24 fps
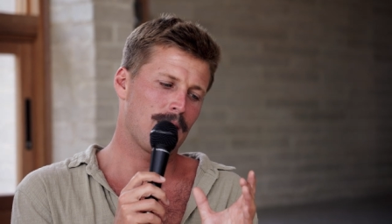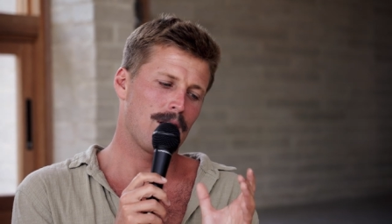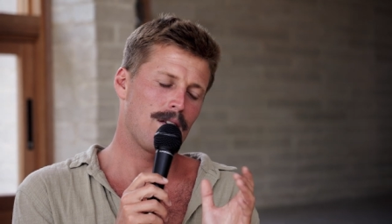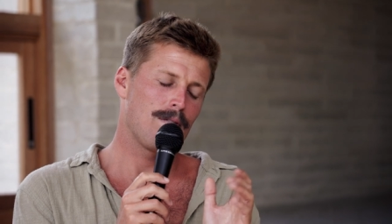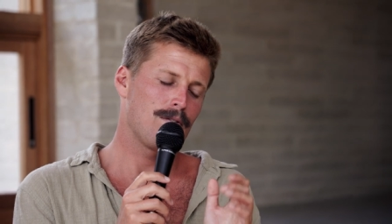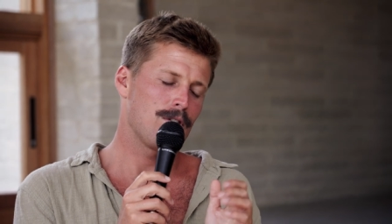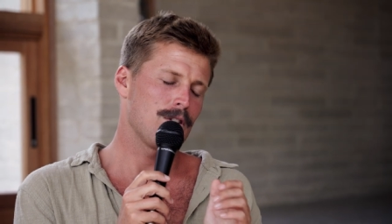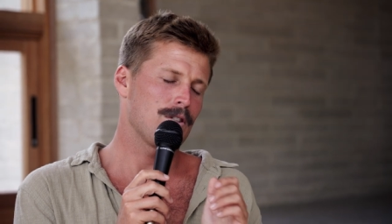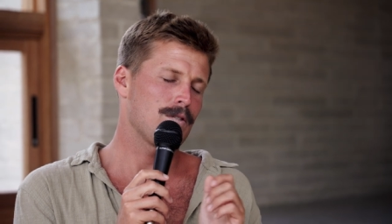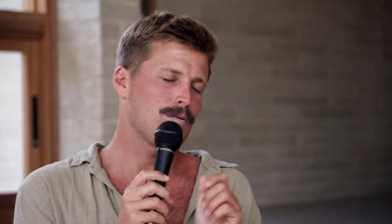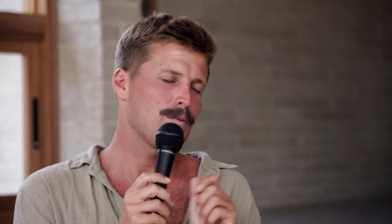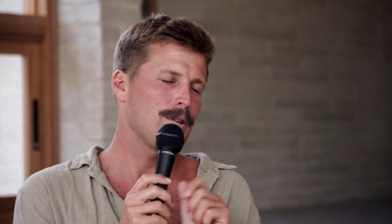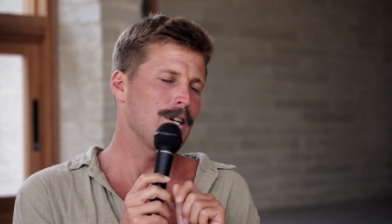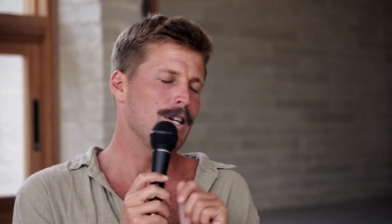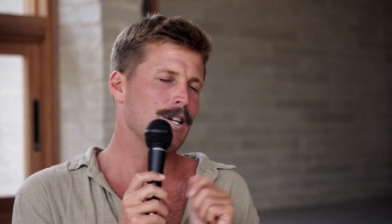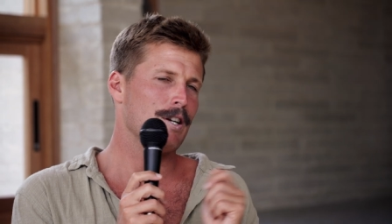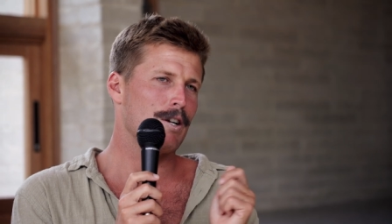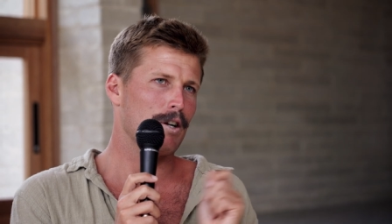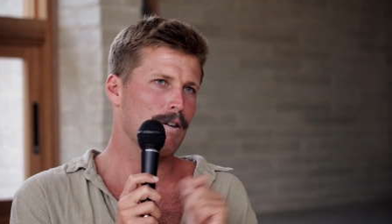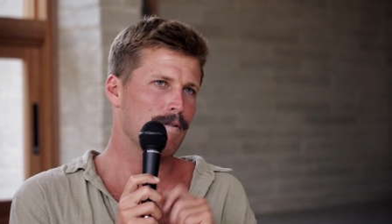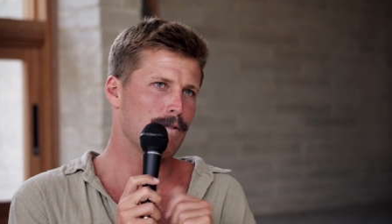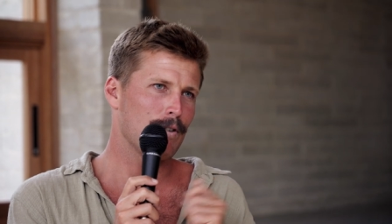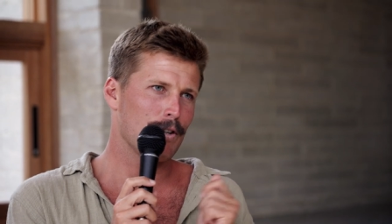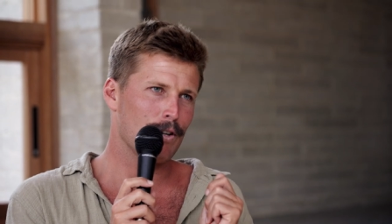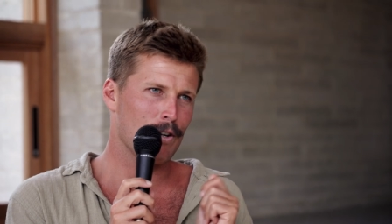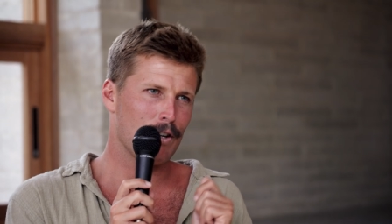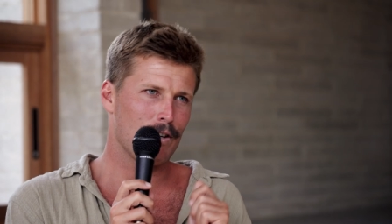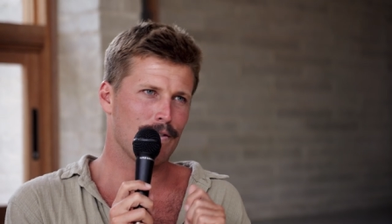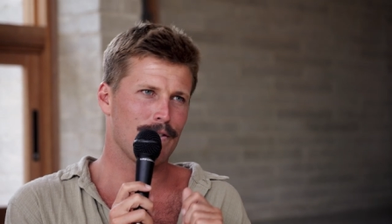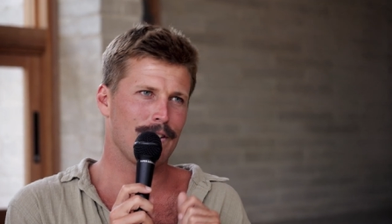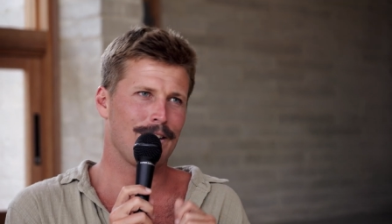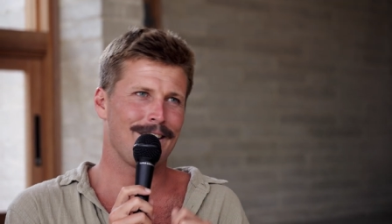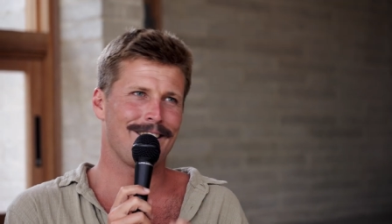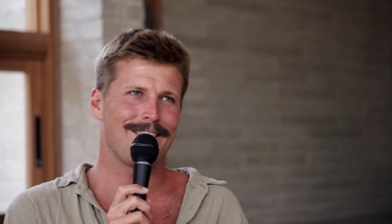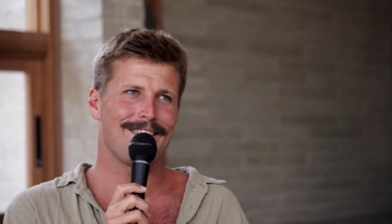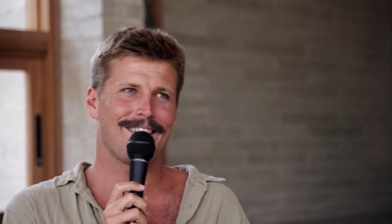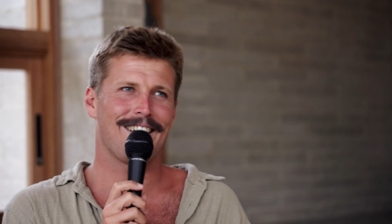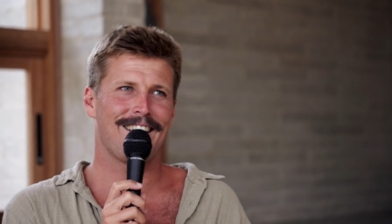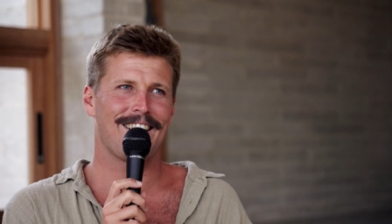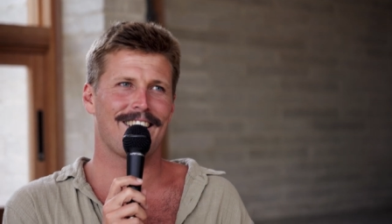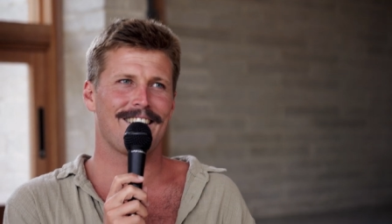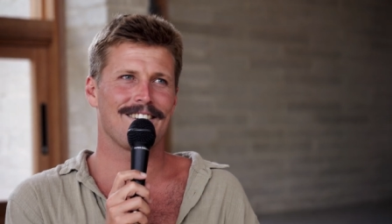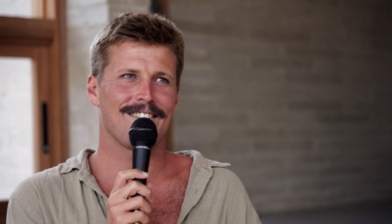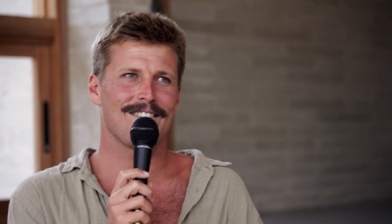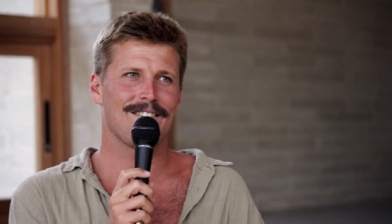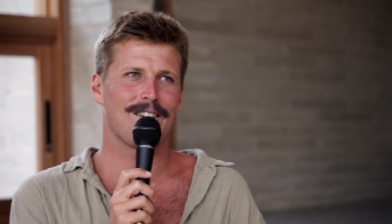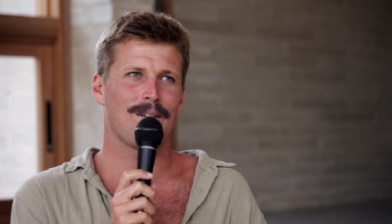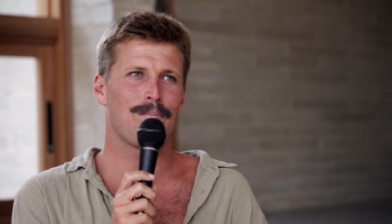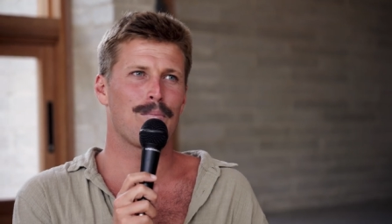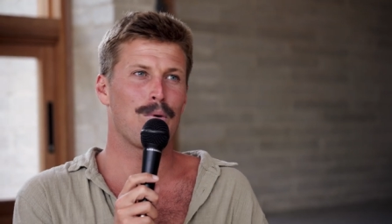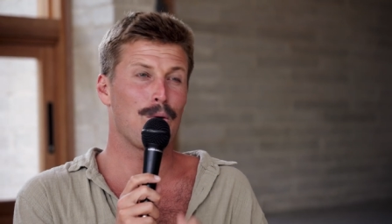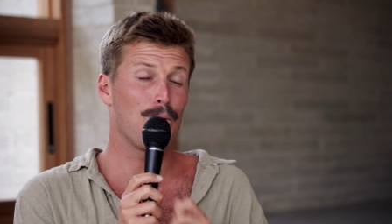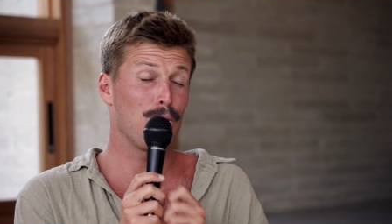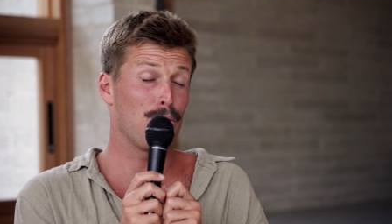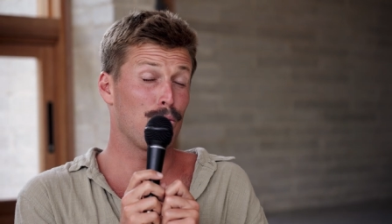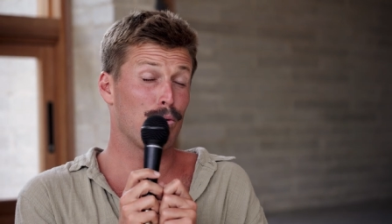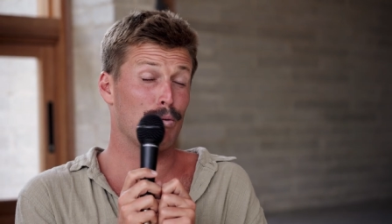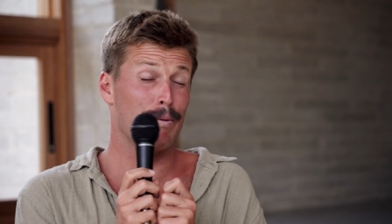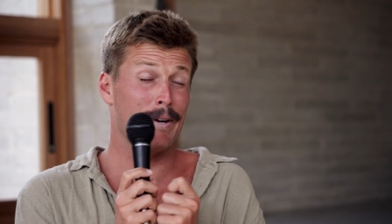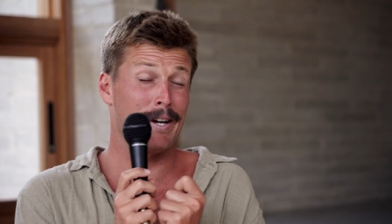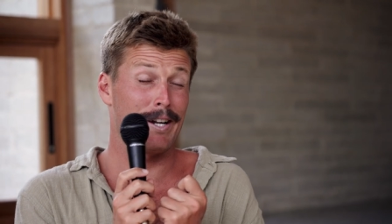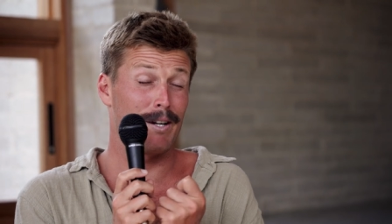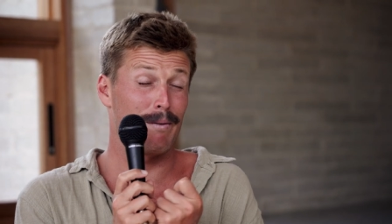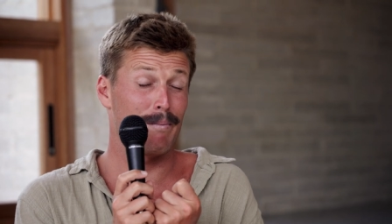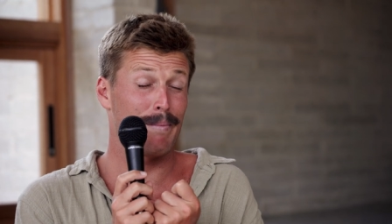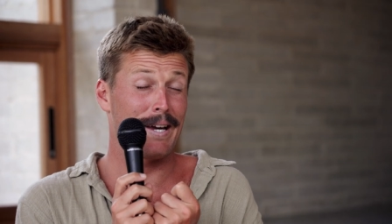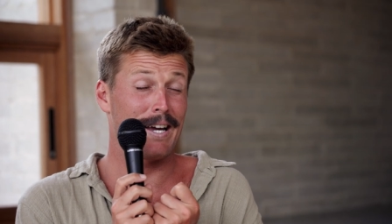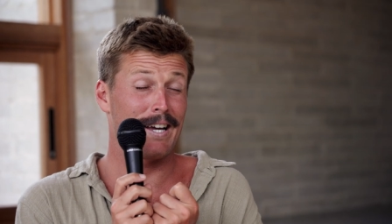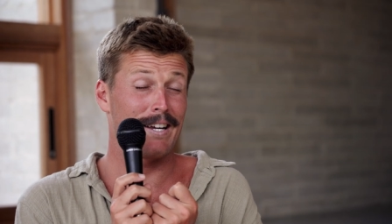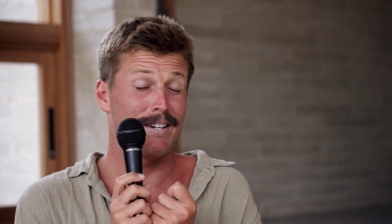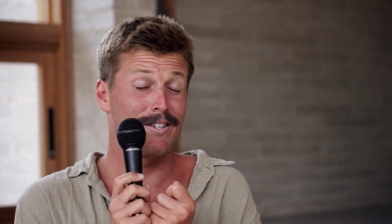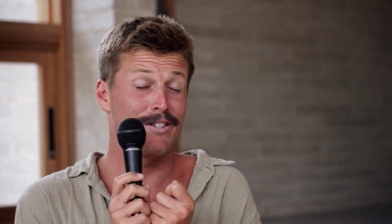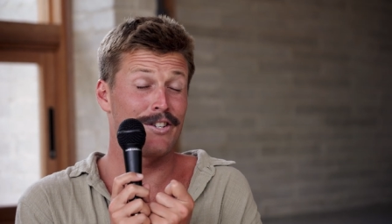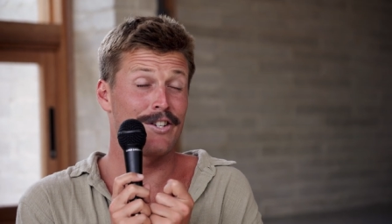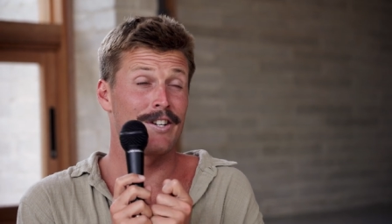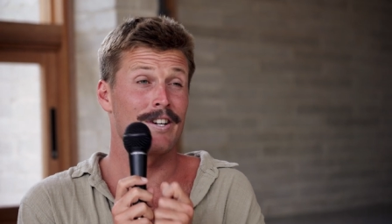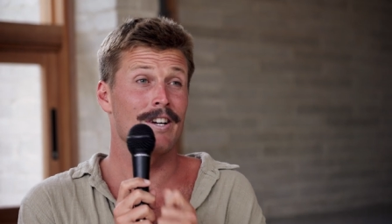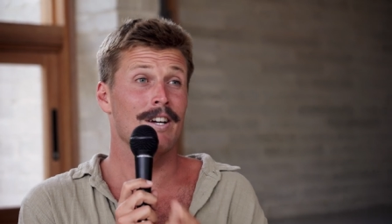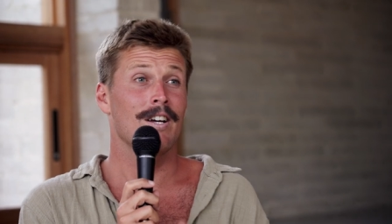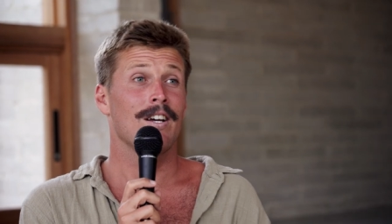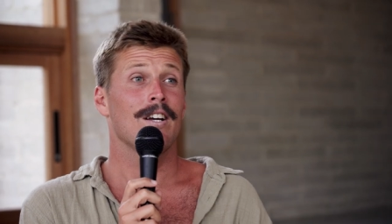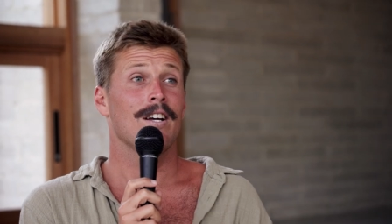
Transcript: I love just reading it over a coffee and I pull to a random page.